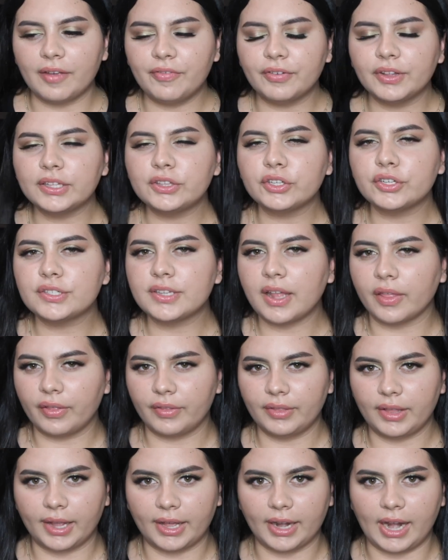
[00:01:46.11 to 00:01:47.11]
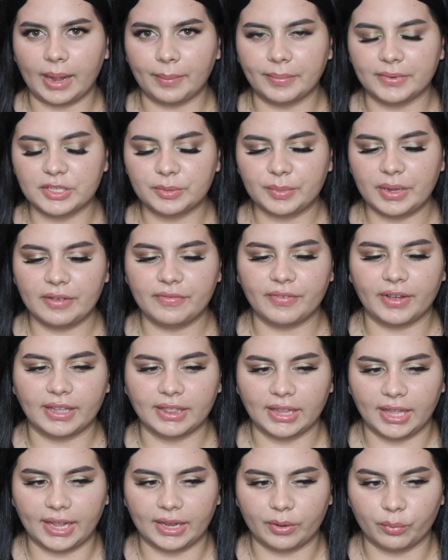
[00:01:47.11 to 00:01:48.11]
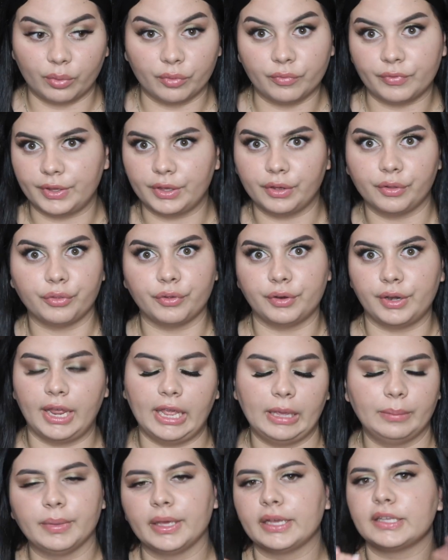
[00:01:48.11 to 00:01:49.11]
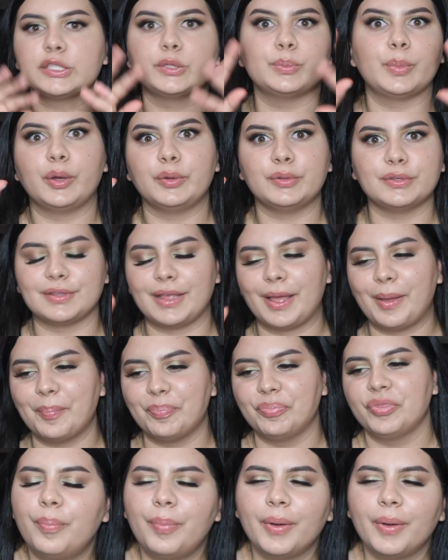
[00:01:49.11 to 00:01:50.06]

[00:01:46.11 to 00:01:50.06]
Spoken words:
I feel like there's nothing that could happen to me if I like reveal the name, expose them.